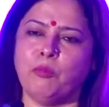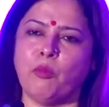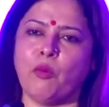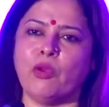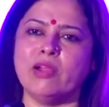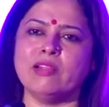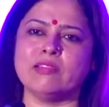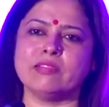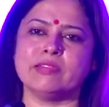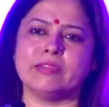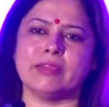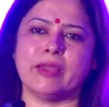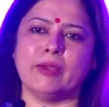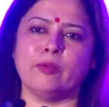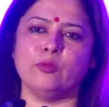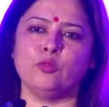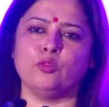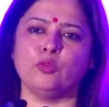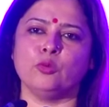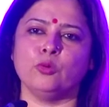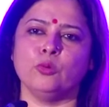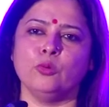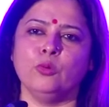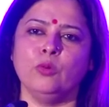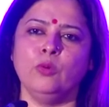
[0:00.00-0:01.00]
boils down
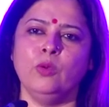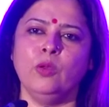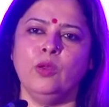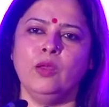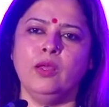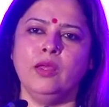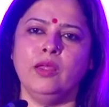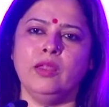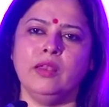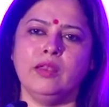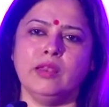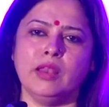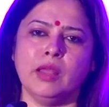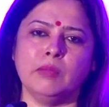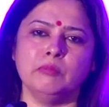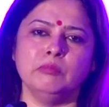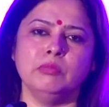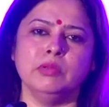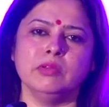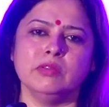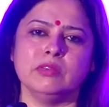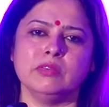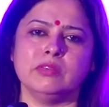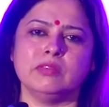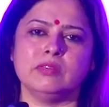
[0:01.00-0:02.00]
to
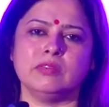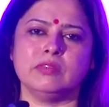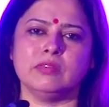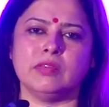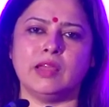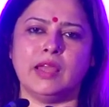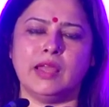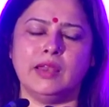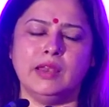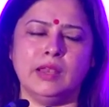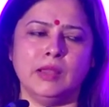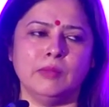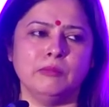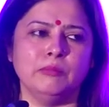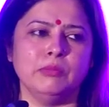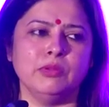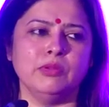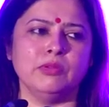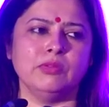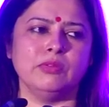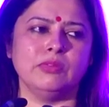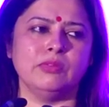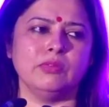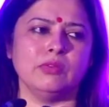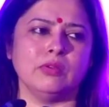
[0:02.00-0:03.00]
numbers and
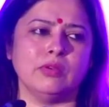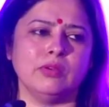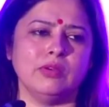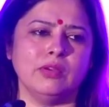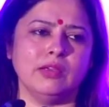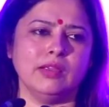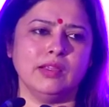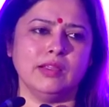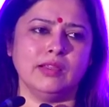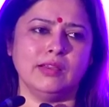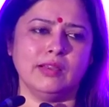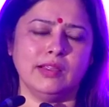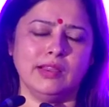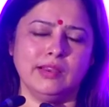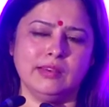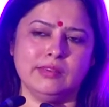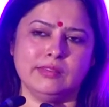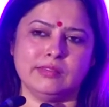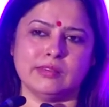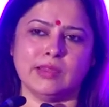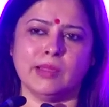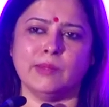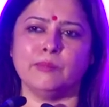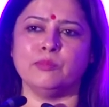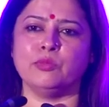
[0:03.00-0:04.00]
numbers in
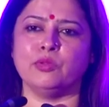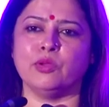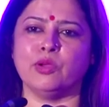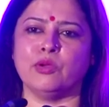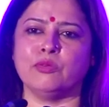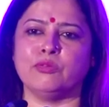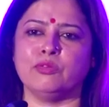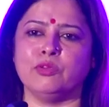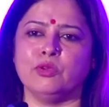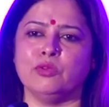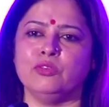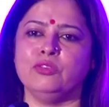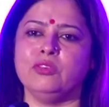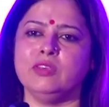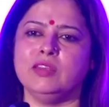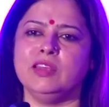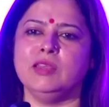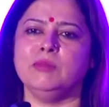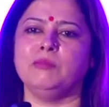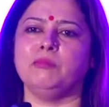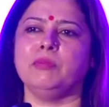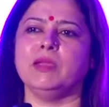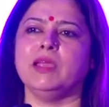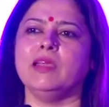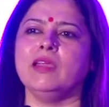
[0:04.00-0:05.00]
terms of your
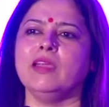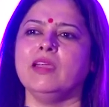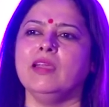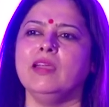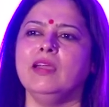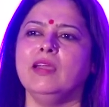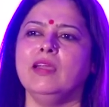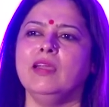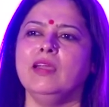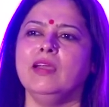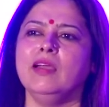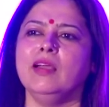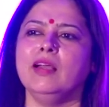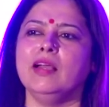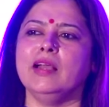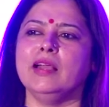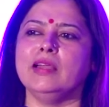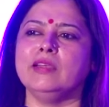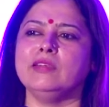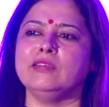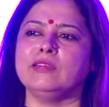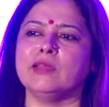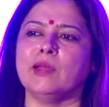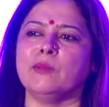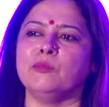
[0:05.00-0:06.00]
GDP,
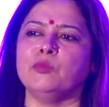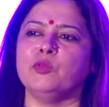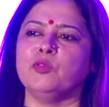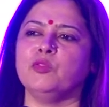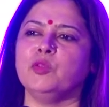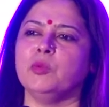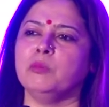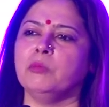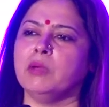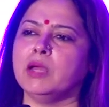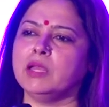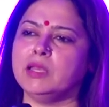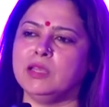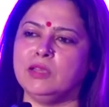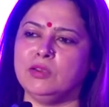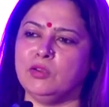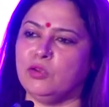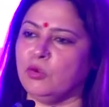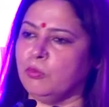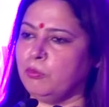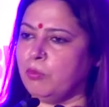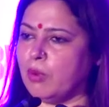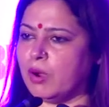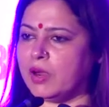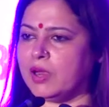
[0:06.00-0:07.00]
in terms of the money in
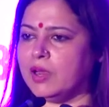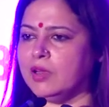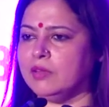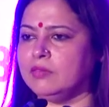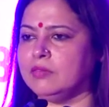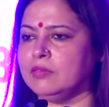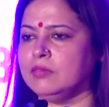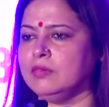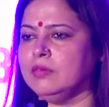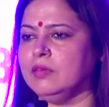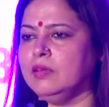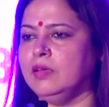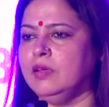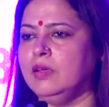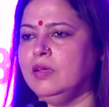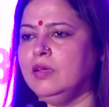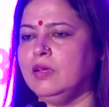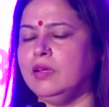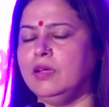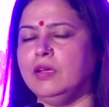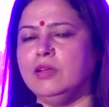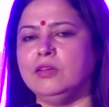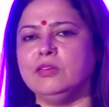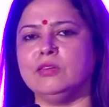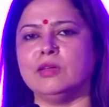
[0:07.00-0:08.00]
your pockets,
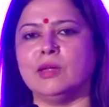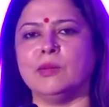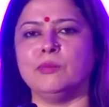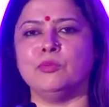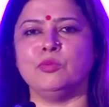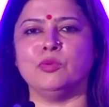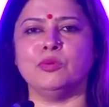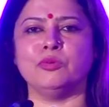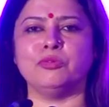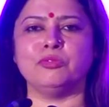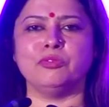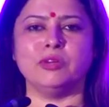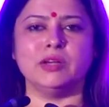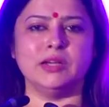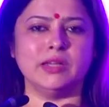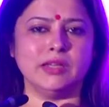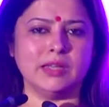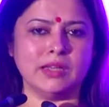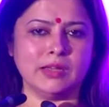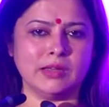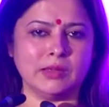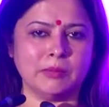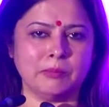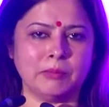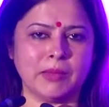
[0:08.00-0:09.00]
in terms of
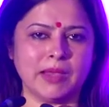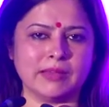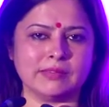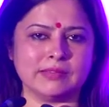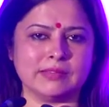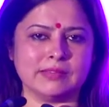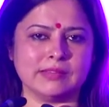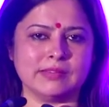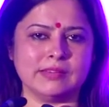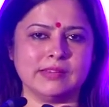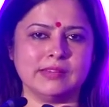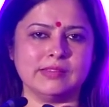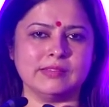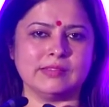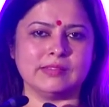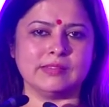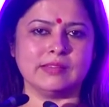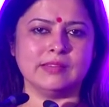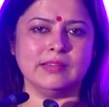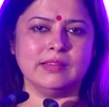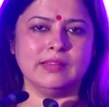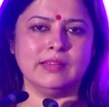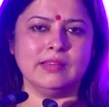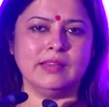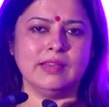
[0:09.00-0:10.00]
earning capacities,
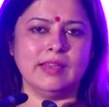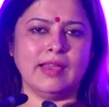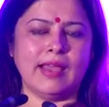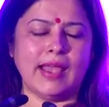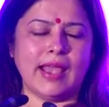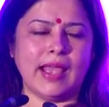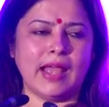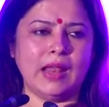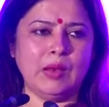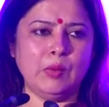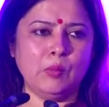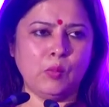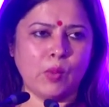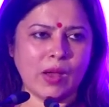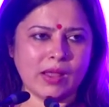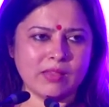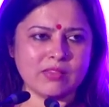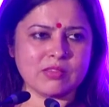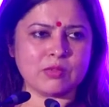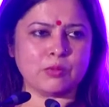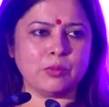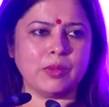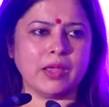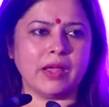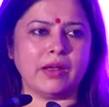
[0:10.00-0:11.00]
and
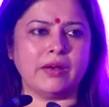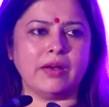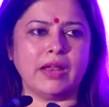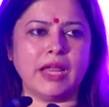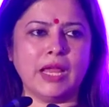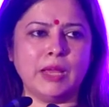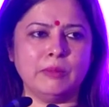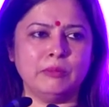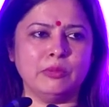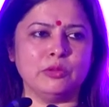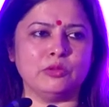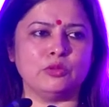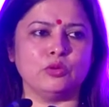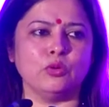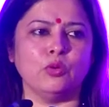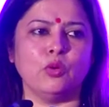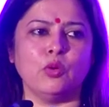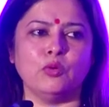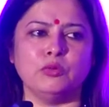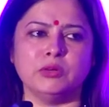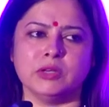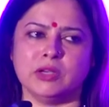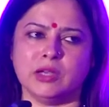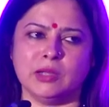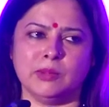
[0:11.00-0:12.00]
once we are able to
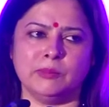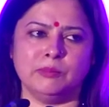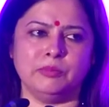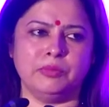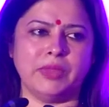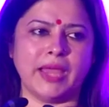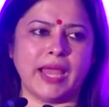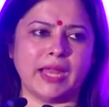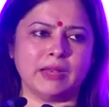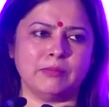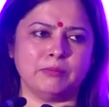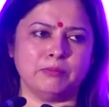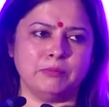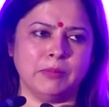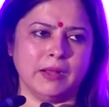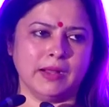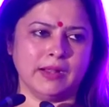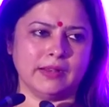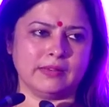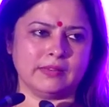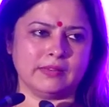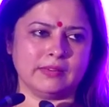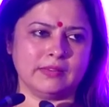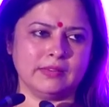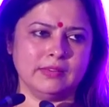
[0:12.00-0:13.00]
overcome that
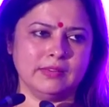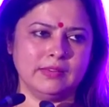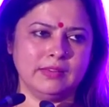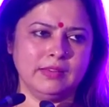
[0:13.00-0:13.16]
part,